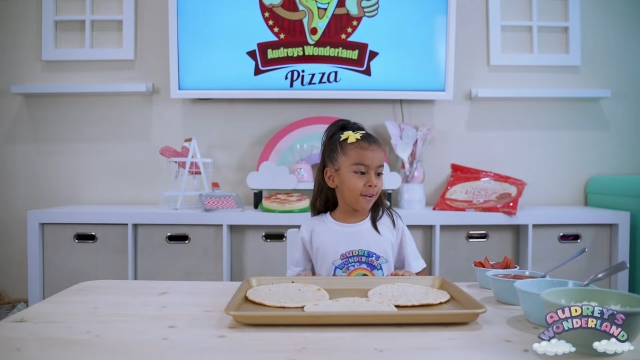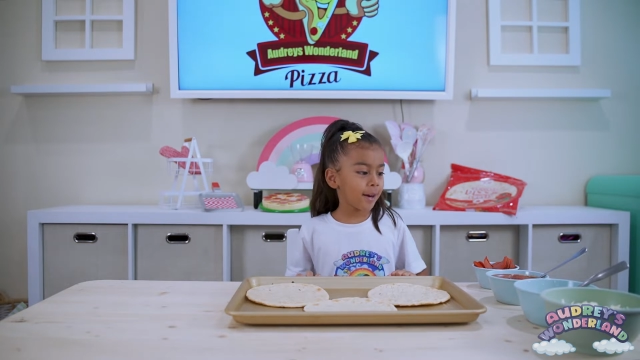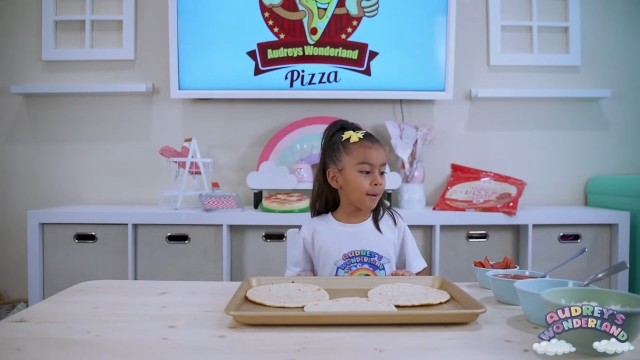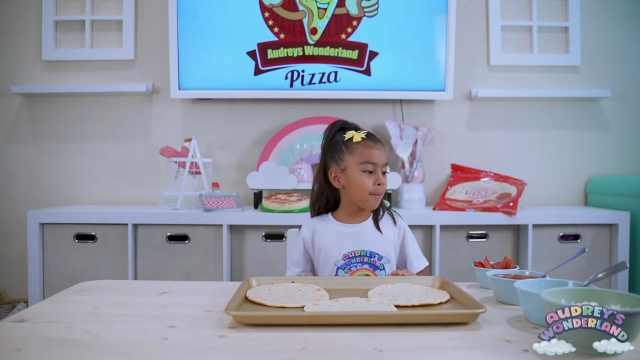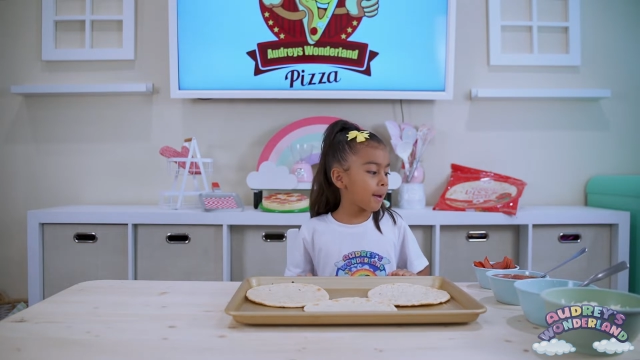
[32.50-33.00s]

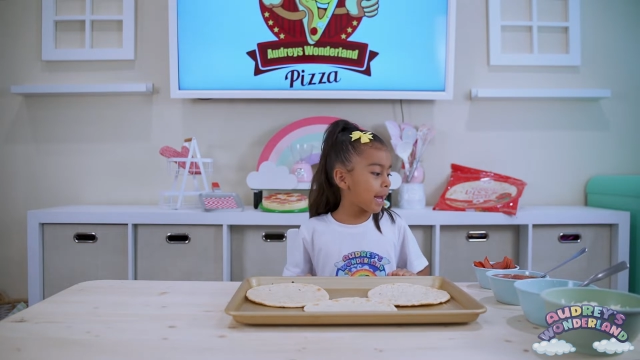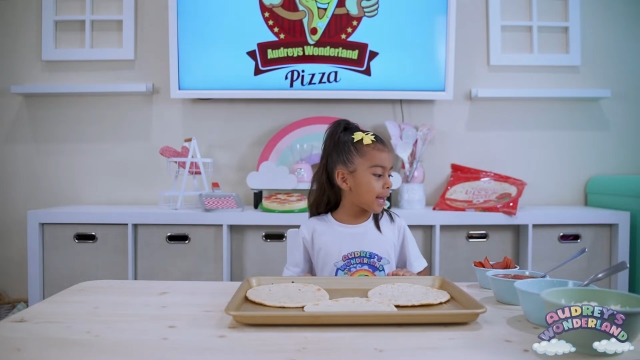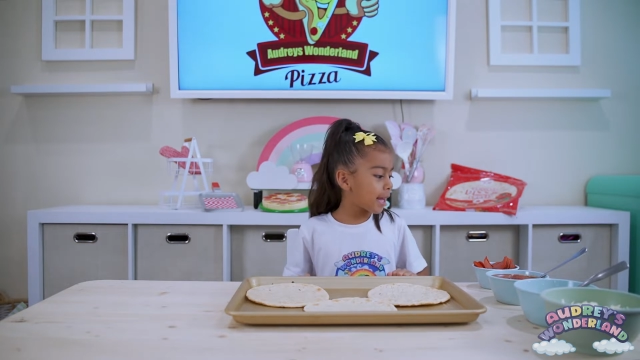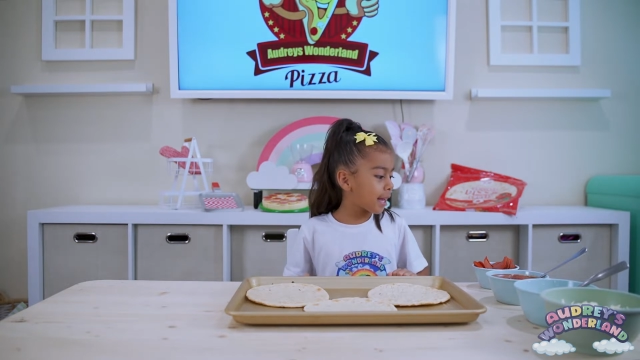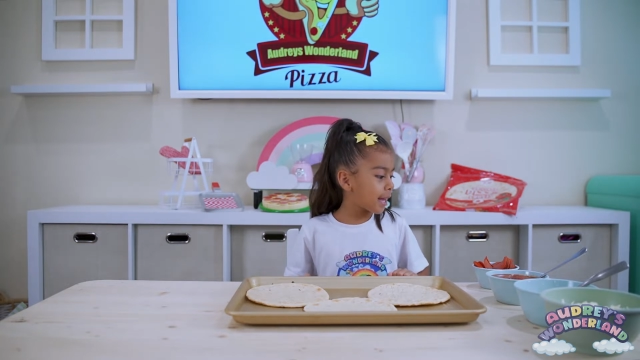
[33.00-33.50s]
We're
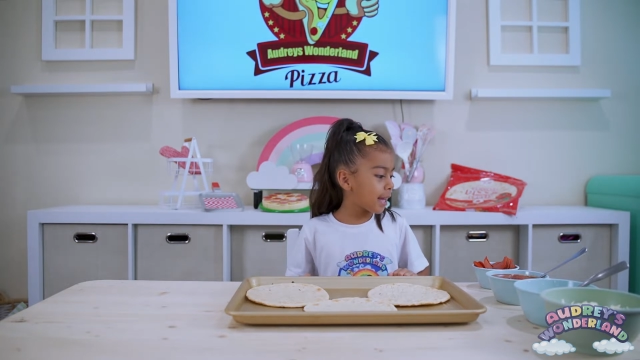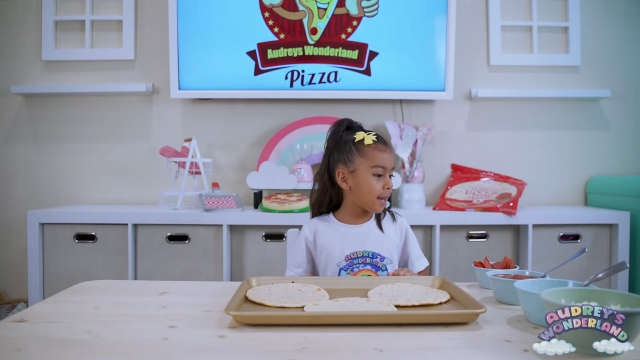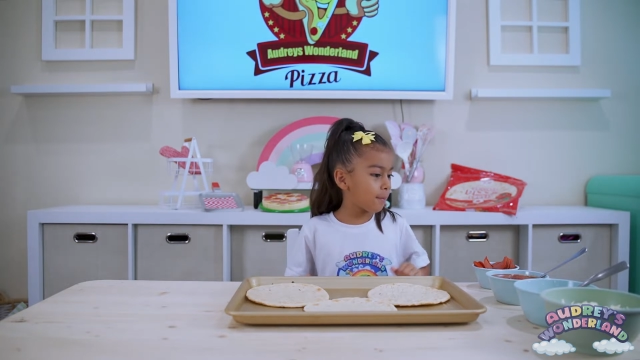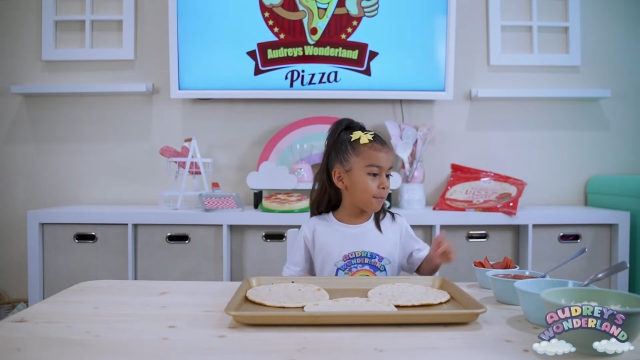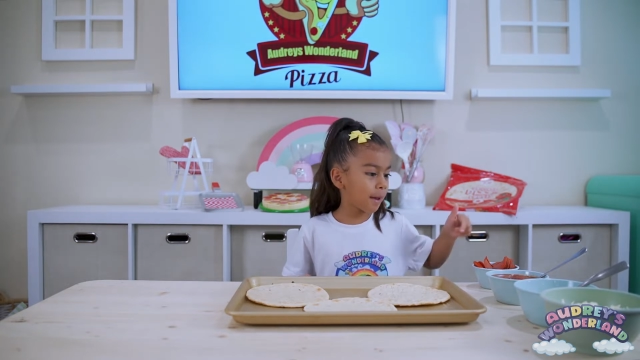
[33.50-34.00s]

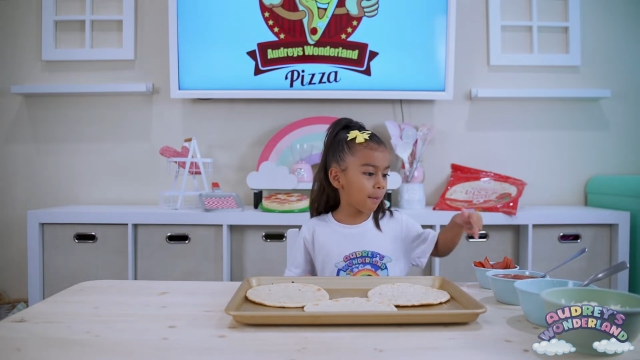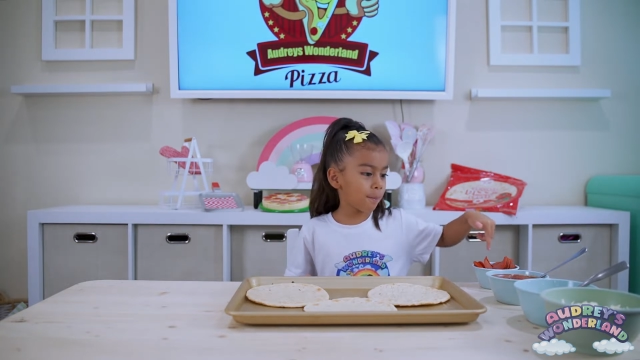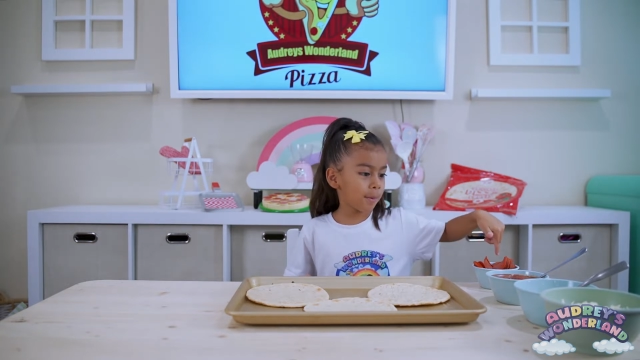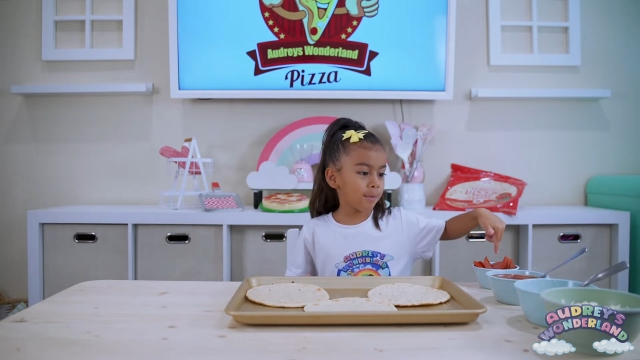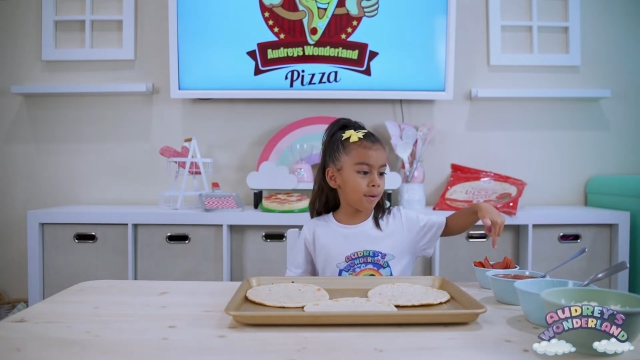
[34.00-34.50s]
making
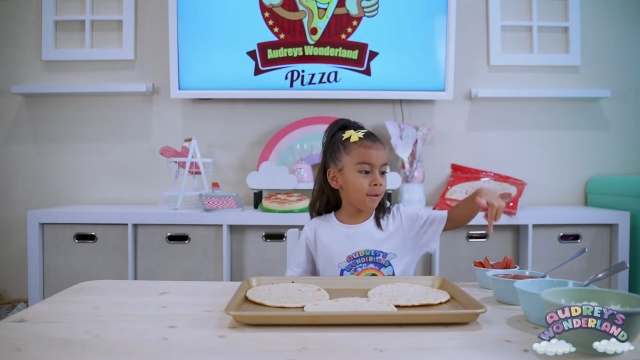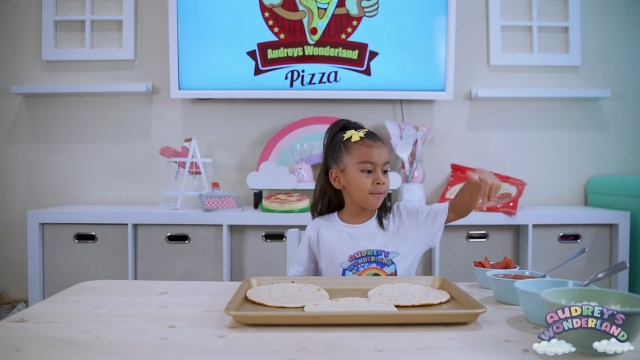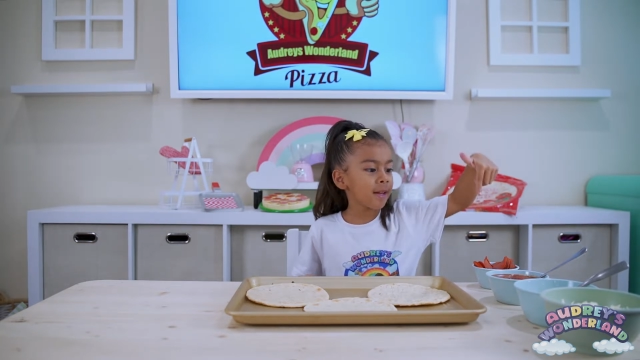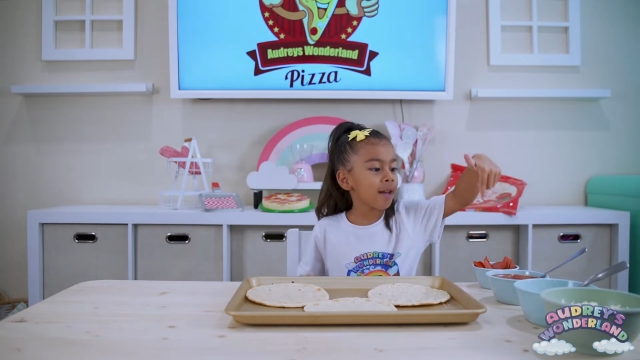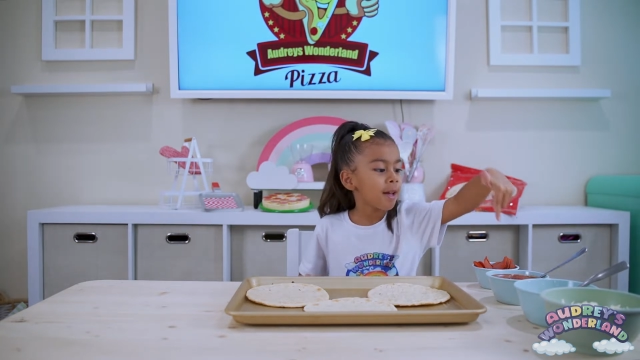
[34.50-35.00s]

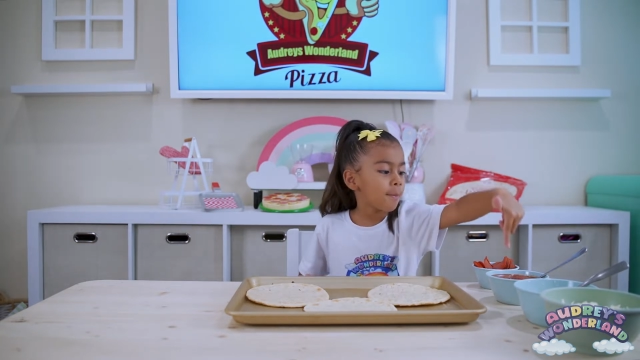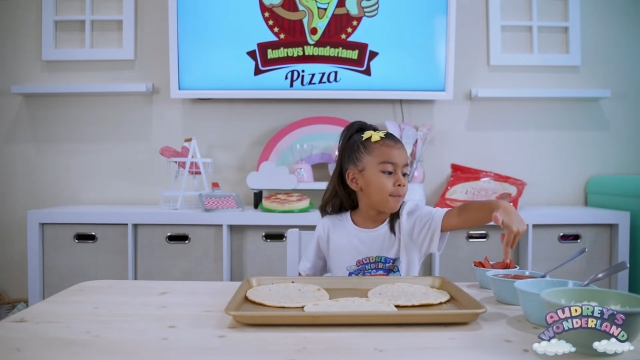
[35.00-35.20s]
pepperoni,